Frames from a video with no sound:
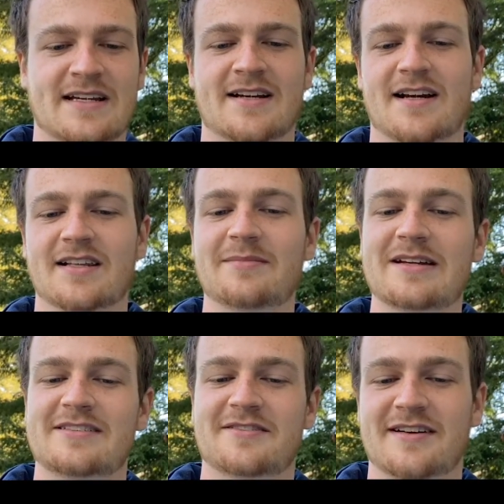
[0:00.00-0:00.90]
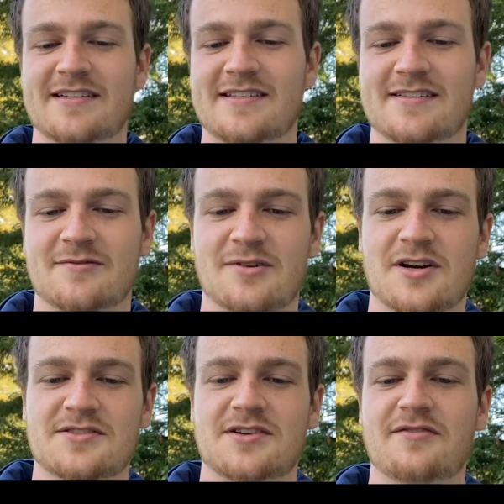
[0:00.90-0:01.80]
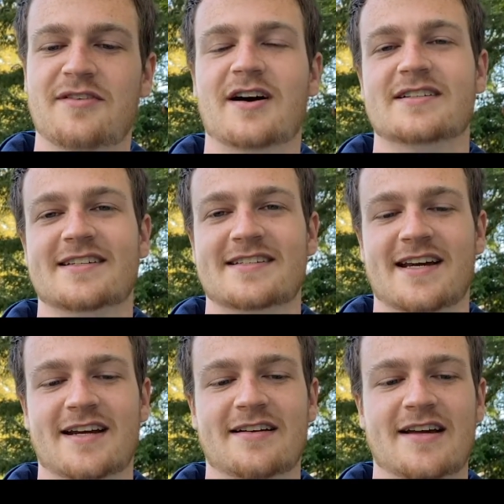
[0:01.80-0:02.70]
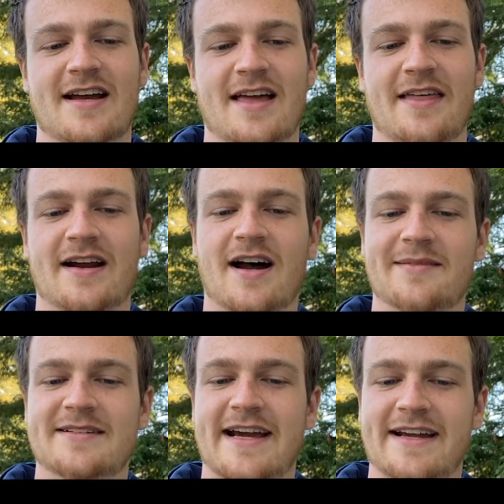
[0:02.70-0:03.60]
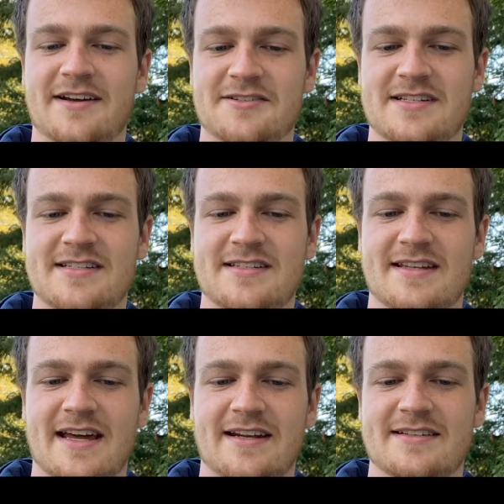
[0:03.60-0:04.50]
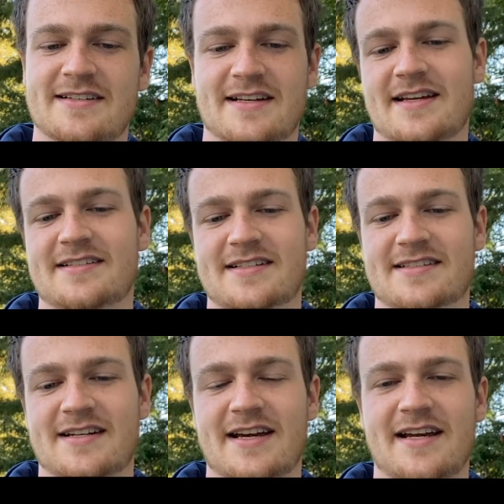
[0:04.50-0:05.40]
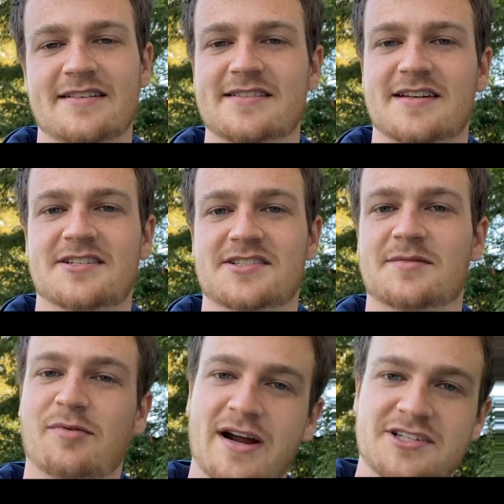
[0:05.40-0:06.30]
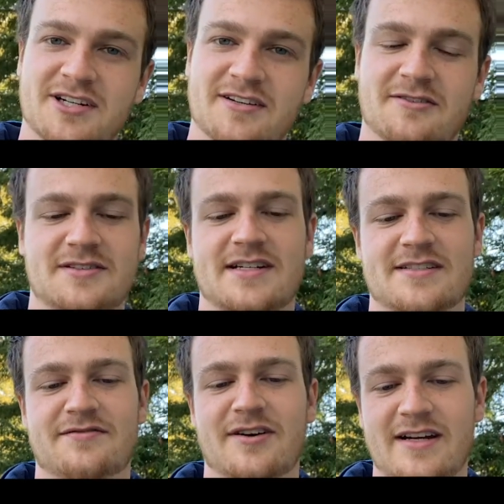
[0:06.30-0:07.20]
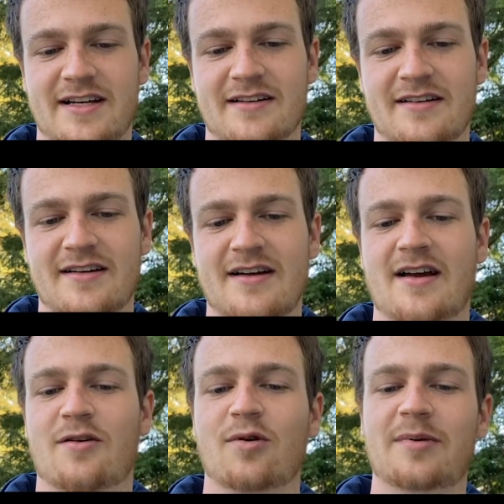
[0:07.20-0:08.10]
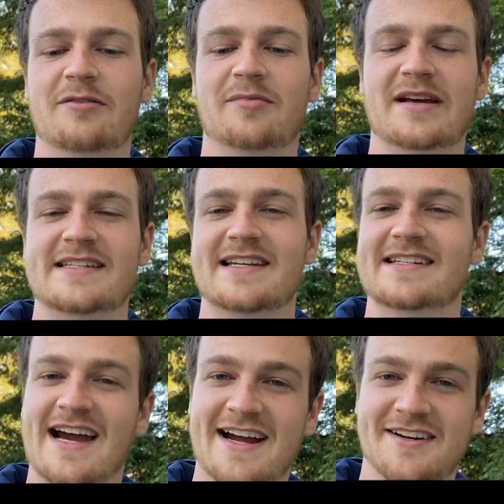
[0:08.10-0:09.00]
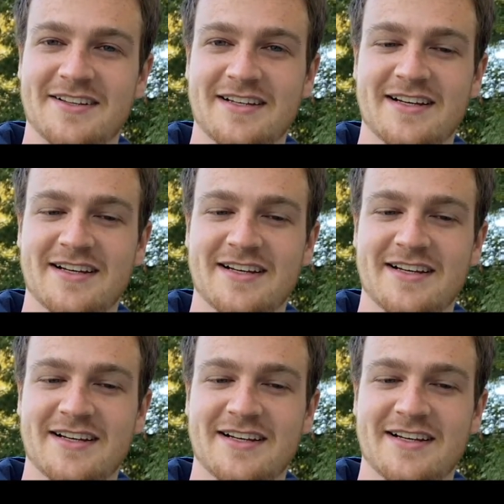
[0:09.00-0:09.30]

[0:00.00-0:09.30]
Eliminativists will go so far as to say that common diagnoses that exist today, such as depression or schizophrenia, will be replaced entirely